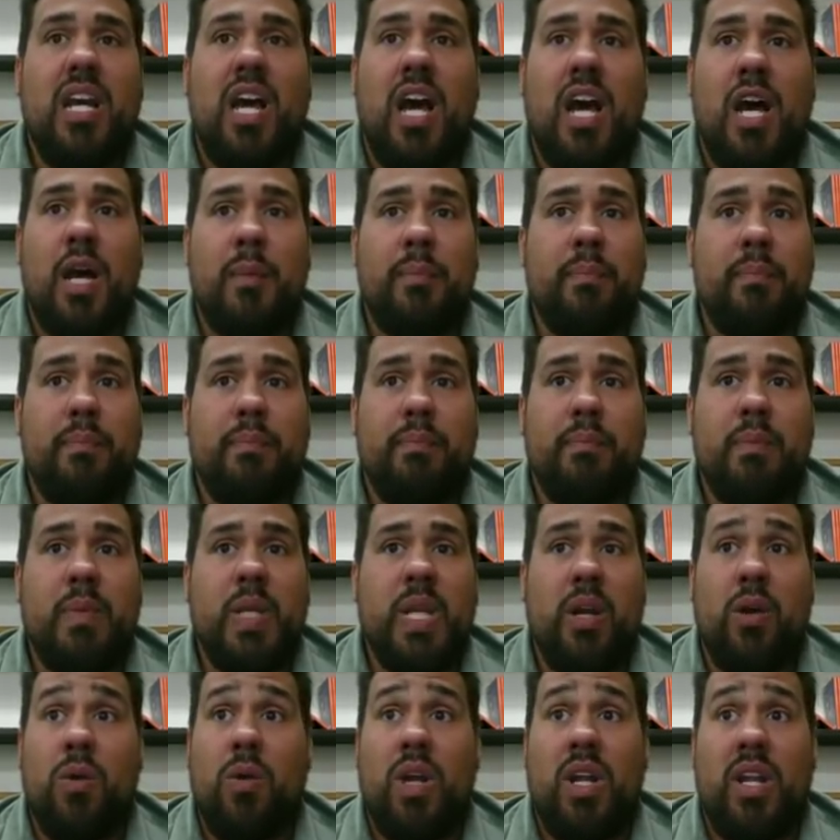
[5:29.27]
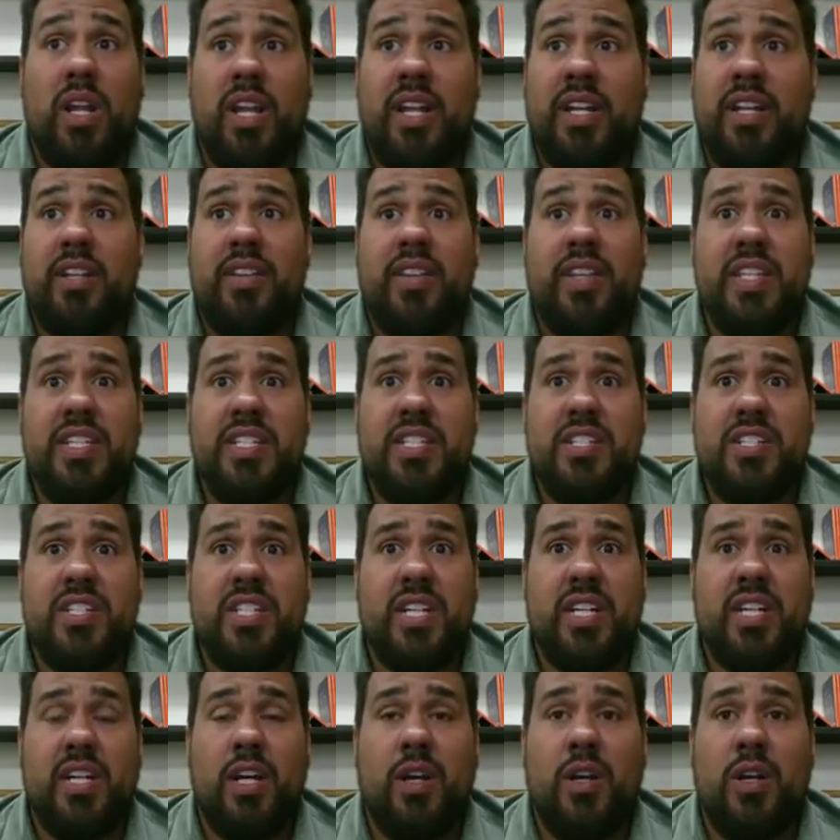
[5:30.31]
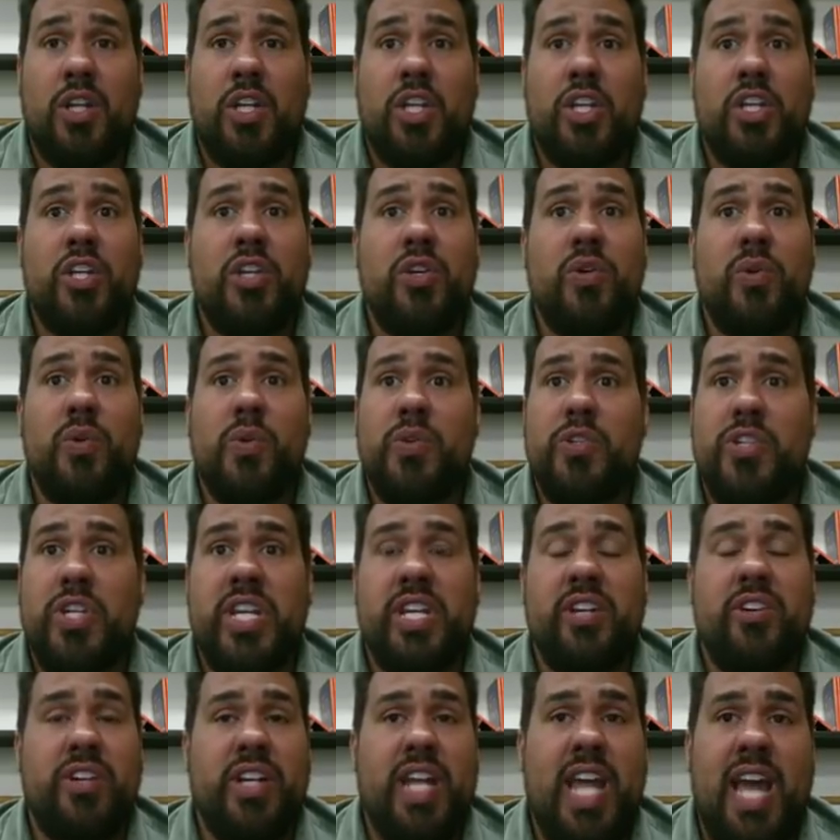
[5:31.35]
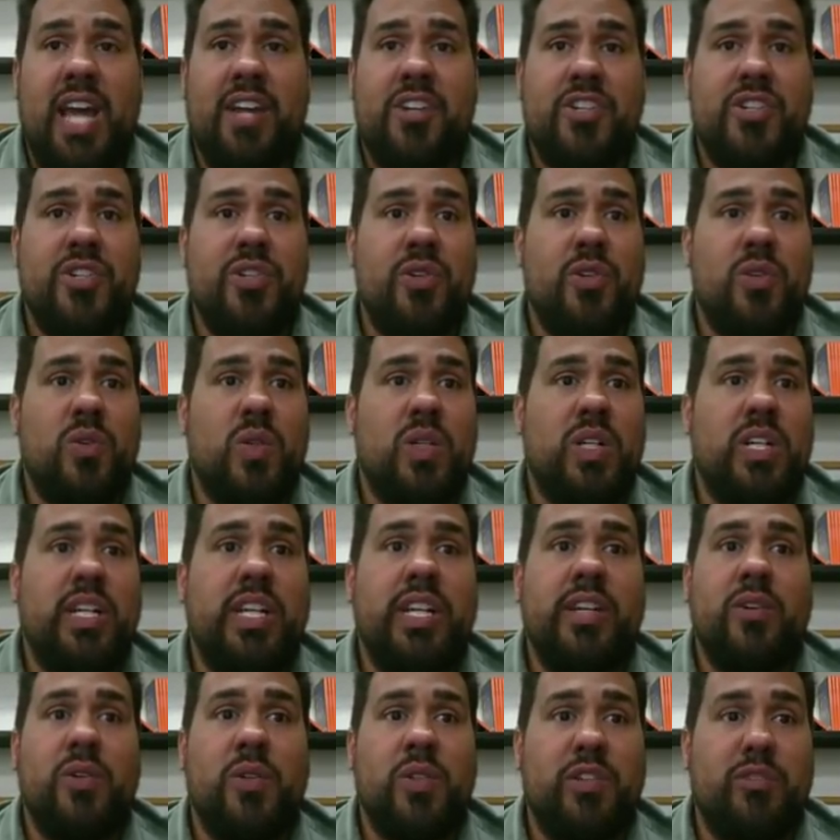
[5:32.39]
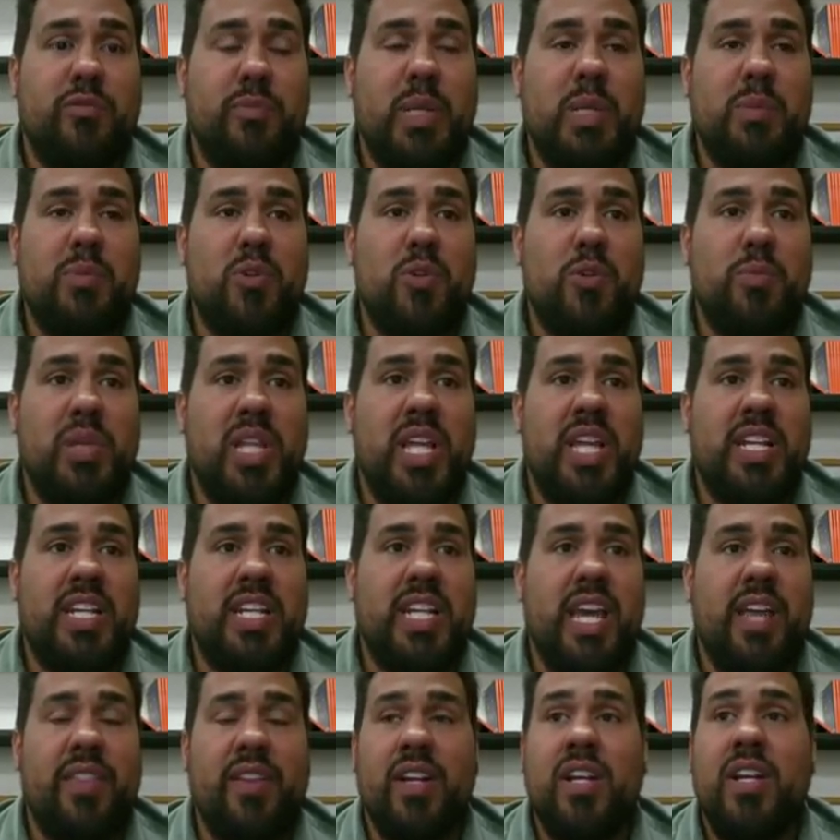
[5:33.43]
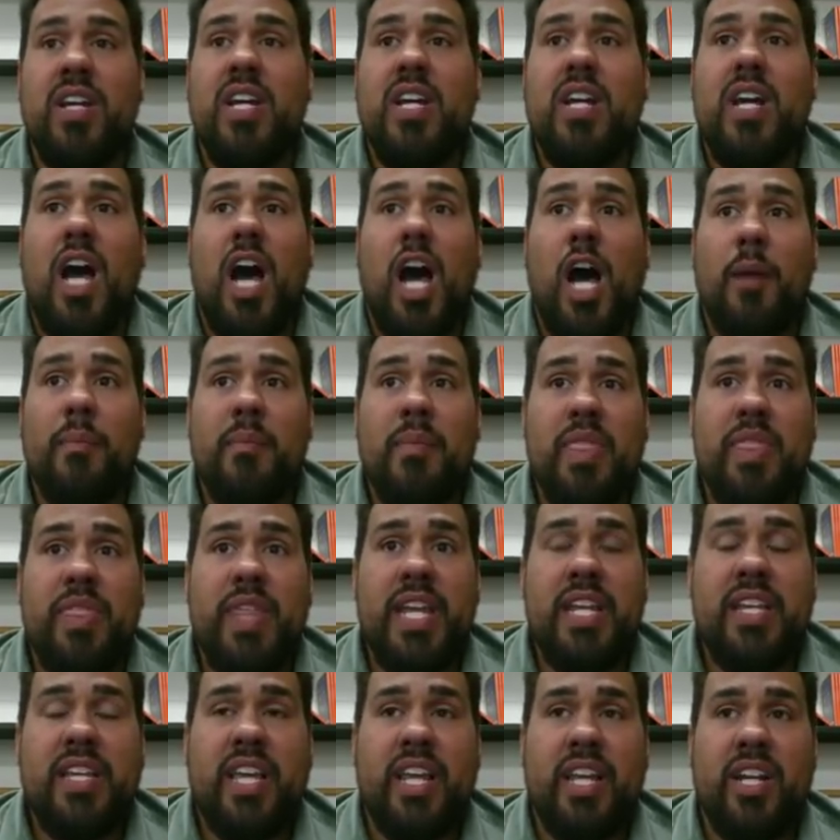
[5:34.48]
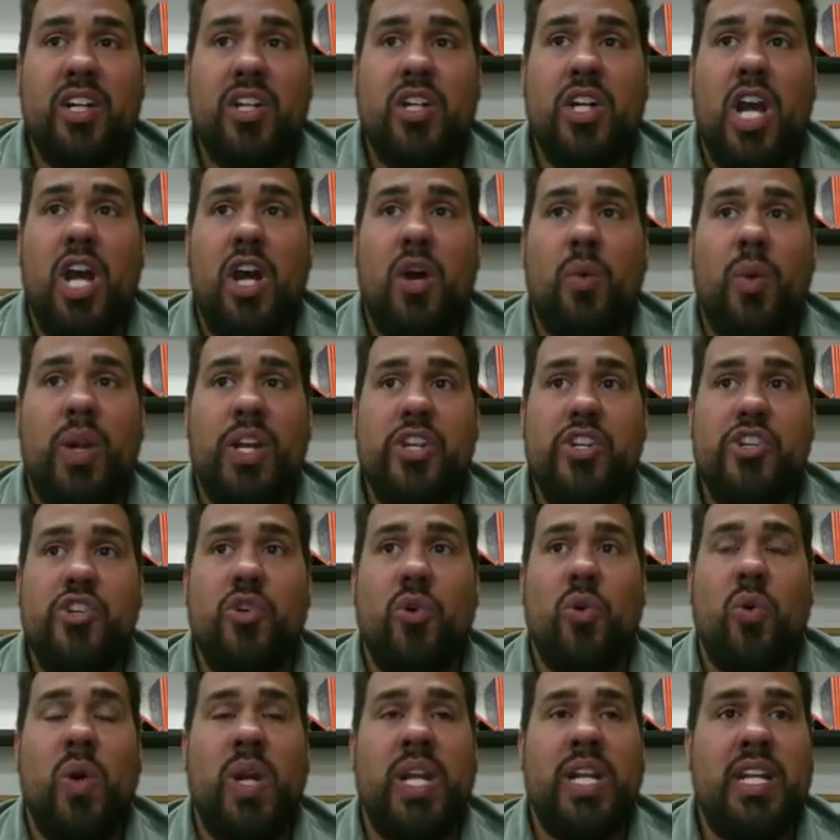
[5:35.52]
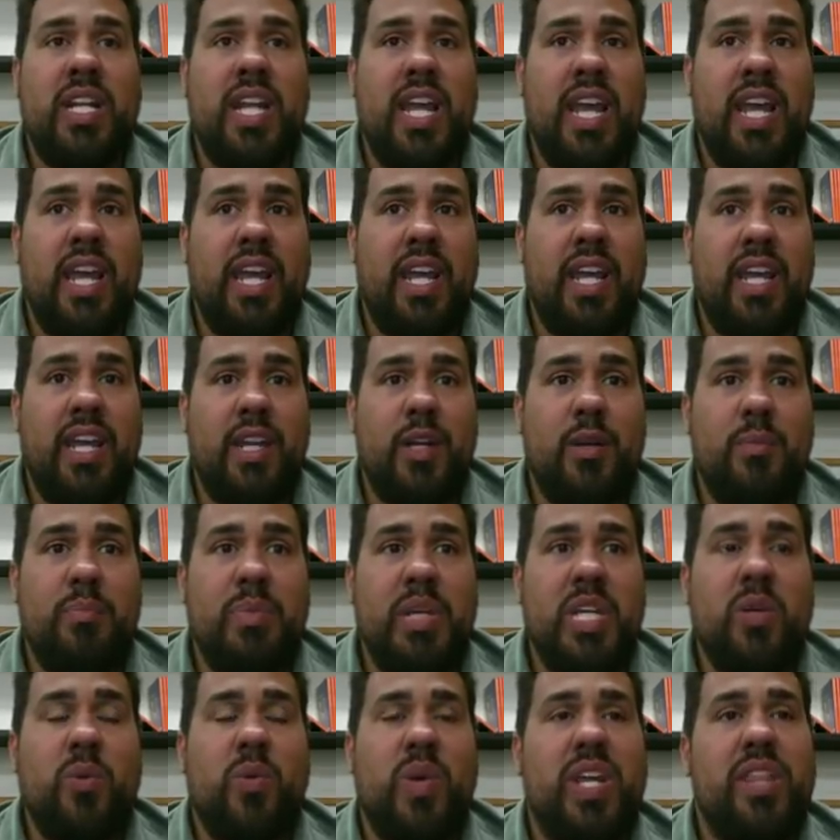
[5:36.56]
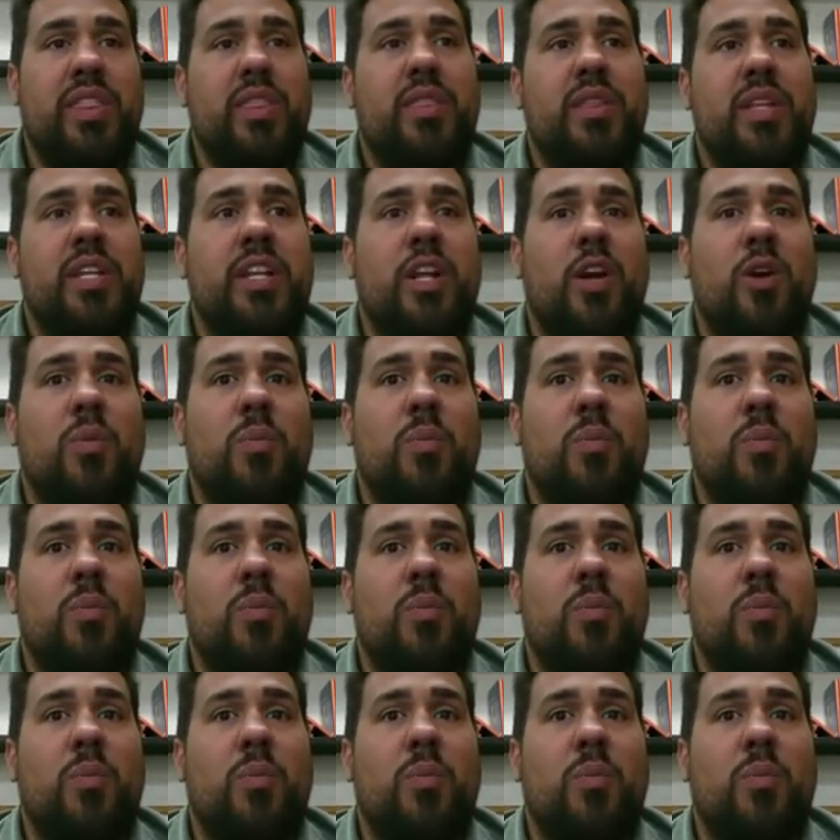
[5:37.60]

and this is a huge international guild of people who play together, they can go and join and be with,